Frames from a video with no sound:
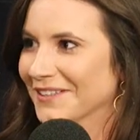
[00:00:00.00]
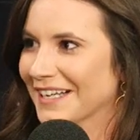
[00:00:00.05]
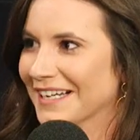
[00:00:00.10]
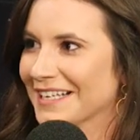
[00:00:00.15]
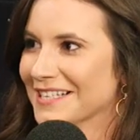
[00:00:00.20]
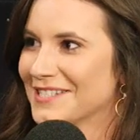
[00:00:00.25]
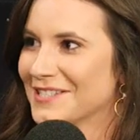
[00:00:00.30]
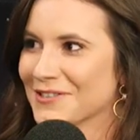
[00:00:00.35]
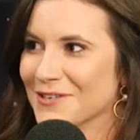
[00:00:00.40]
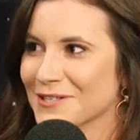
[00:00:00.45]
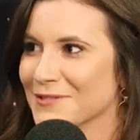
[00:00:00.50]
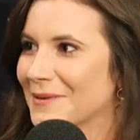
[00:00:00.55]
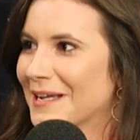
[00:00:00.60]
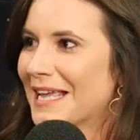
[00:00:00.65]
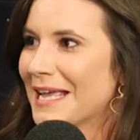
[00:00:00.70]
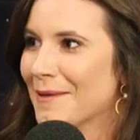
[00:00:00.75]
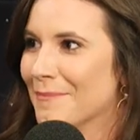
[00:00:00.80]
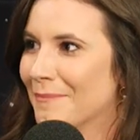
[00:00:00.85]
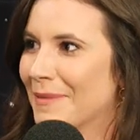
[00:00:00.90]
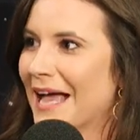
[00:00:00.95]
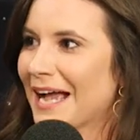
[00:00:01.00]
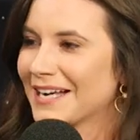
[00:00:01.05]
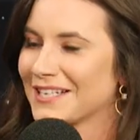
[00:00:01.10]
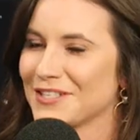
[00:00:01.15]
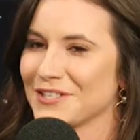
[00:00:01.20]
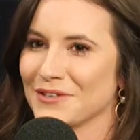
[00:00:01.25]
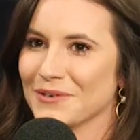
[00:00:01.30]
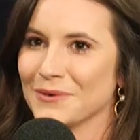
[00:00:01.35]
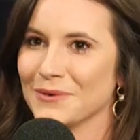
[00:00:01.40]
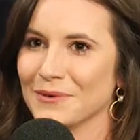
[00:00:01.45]
Like, as soon as we get back
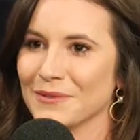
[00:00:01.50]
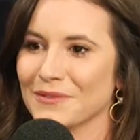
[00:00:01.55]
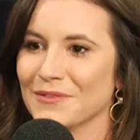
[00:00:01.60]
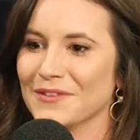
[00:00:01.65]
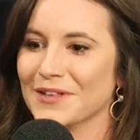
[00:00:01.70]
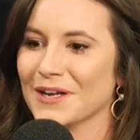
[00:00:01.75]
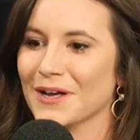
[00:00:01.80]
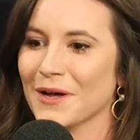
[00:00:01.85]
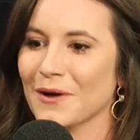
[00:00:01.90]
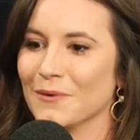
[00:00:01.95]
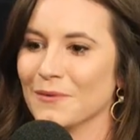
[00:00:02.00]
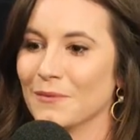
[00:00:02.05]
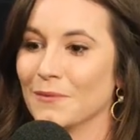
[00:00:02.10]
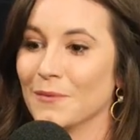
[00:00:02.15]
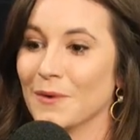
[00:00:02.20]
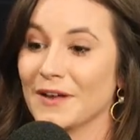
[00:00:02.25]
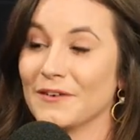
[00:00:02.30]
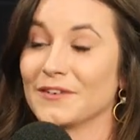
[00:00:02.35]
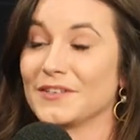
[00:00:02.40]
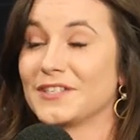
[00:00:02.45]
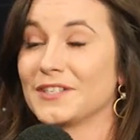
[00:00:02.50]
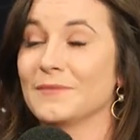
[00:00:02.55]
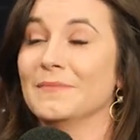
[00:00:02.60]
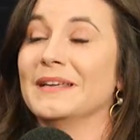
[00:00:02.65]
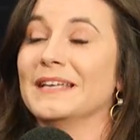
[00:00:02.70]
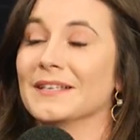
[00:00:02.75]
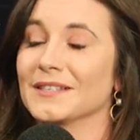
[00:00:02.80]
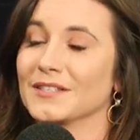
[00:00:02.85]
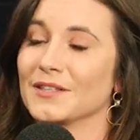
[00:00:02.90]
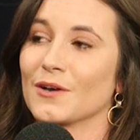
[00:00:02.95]
to, you know, what to
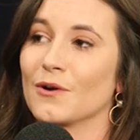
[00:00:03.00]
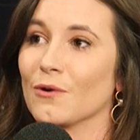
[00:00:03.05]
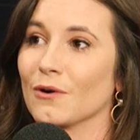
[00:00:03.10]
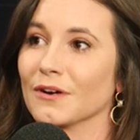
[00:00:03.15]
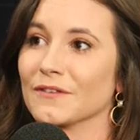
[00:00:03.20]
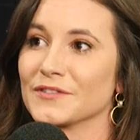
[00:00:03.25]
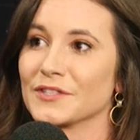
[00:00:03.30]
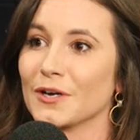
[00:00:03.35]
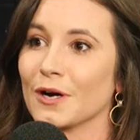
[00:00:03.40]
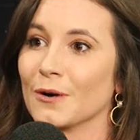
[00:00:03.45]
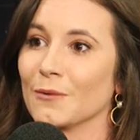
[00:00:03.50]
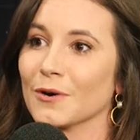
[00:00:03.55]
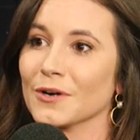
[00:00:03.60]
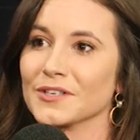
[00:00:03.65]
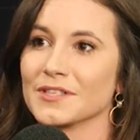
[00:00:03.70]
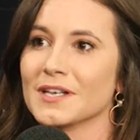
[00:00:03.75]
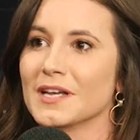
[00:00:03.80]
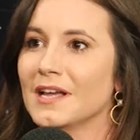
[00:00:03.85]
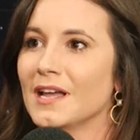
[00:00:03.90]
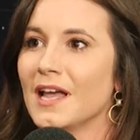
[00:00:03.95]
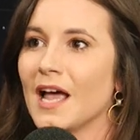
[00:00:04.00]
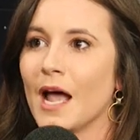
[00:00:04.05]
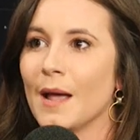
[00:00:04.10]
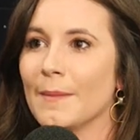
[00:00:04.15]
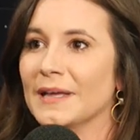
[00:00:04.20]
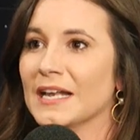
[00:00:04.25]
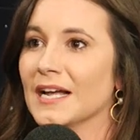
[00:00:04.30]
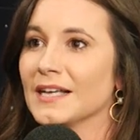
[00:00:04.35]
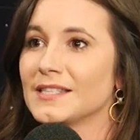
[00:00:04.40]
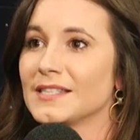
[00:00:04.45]
me is the core of Star Wars, I
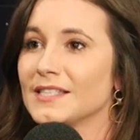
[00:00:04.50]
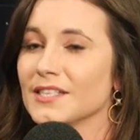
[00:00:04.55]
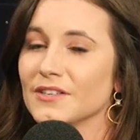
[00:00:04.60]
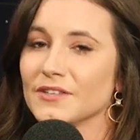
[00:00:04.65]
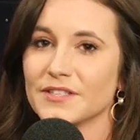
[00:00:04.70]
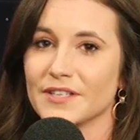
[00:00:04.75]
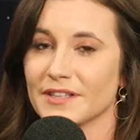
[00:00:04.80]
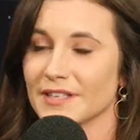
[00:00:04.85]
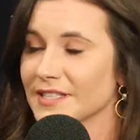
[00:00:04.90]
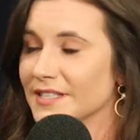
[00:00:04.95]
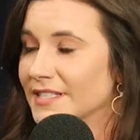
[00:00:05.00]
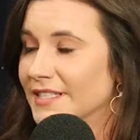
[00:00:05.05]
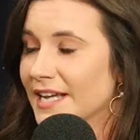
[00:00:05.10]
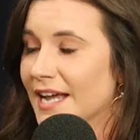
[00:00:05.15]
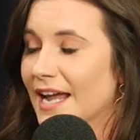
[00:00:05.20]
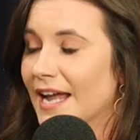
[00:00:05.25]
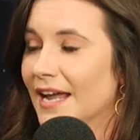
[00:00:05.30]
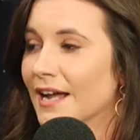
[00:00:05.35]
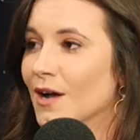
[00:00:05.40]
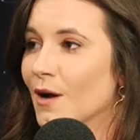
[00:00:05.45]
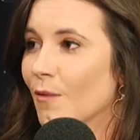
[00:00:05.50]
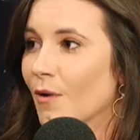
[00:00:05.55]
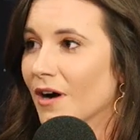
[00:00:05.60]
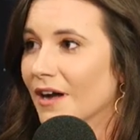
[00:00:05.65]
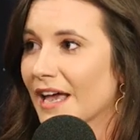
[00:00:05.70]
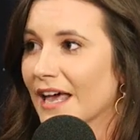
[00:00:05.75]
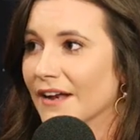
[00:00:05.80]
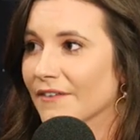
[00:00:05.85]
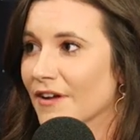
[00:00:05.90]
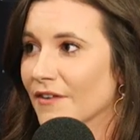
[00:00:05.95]
mean, I still to this day
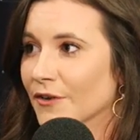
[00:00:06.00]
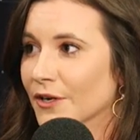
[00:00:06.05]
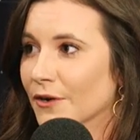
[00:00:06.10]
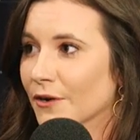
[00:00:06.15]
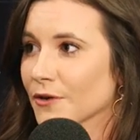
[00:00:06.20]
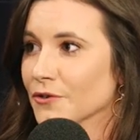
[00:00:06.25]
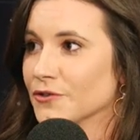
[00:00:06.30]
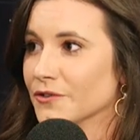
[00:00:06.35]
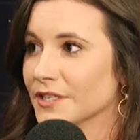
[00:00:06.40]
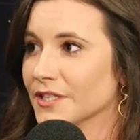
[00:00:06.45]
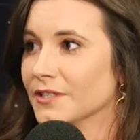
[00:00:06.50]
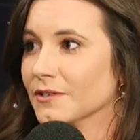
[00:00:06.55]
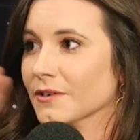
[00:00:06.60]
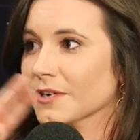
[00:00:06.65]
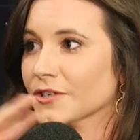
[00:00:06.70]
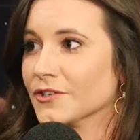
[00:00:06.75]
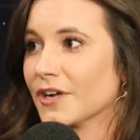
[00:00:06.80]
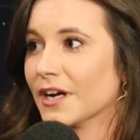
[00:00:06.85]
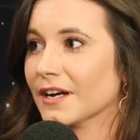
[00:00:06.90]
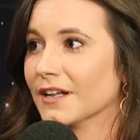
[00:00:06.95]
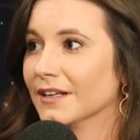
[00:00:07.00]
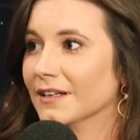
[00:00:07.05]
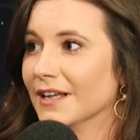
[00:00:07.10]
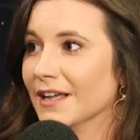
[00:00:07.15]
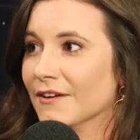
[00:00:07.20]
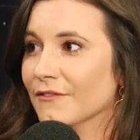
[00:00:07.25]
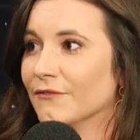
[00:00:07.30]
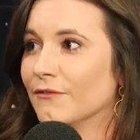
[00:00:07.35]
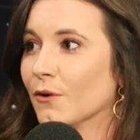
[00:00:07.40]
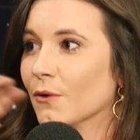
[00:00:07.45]
walk out of every grocery store and try
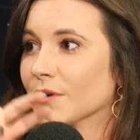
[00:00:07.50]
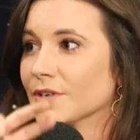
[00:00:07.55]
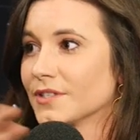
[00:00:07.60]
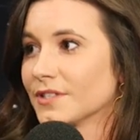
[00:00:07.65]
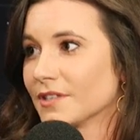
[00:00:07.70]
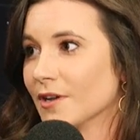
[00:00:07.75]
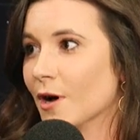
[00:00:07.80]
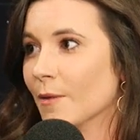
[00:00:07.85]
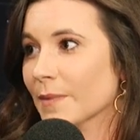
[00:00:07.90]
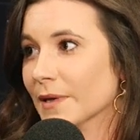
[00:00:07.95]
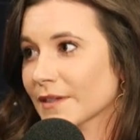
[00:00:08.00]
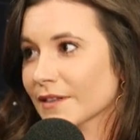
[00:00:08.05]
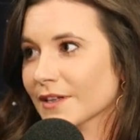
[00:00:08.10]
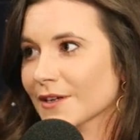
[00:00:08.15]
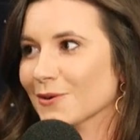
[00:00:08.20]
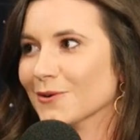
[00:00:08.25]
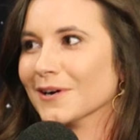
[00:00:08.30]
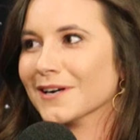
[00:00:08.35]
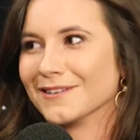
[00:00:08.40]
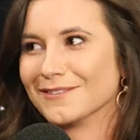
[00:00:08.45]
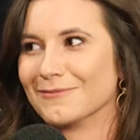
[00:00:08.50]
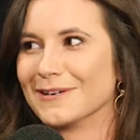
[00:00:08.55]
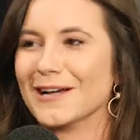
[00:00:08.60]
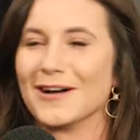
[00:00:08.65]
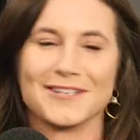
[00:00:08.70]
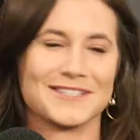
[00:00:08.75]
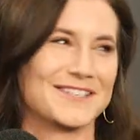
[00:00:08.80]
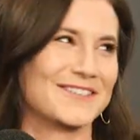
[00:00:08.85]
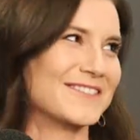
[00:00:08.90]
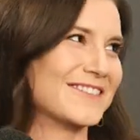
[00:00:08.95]
to force open the door. We
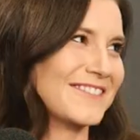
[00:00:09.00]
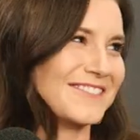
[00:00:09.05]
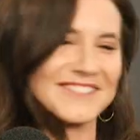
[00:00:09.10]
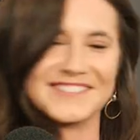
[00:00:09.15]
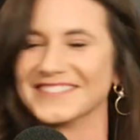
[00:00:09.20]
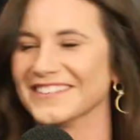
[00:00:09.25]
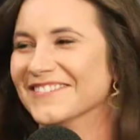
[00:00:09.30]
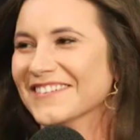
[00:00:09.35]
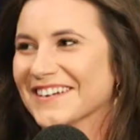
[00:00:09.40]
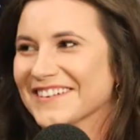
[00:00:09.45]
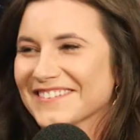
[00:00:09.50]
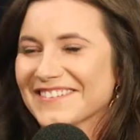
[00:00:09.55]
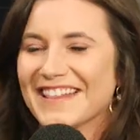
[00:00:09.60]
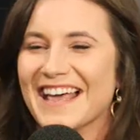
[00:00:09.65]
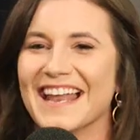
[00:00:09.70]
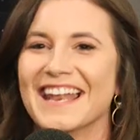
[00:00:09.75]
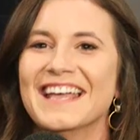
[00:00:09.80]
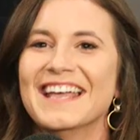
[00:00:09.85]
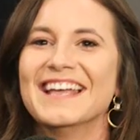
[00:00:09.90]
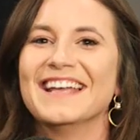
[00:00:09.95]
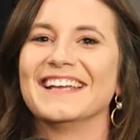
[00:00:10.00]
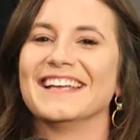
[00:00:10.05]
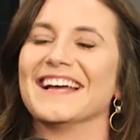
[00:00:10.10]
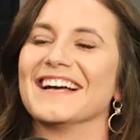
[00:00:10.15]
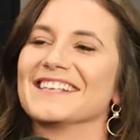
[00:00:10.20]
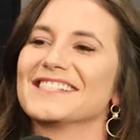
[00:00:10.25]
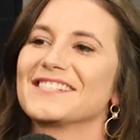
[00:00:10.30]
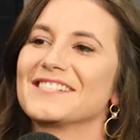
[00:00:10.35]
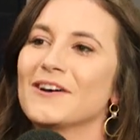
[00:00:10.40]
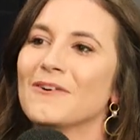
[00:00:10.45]
all do, don't we all do that? Absolutely.
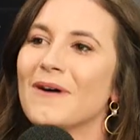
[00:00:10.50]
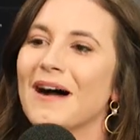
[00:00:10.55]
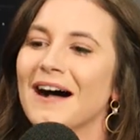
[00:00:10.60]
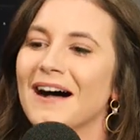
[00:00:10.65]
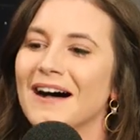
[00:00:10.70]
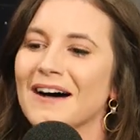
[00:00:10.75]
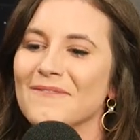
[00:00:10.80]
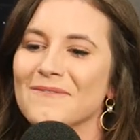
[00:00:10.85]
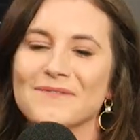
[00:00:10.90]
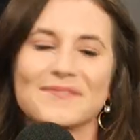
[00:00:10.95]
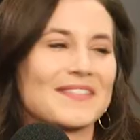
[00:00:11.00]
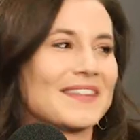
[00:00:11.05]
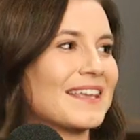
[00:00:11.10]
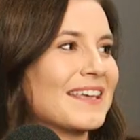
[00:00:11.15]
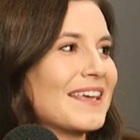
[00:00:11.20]
Yeah, so I try to fight it.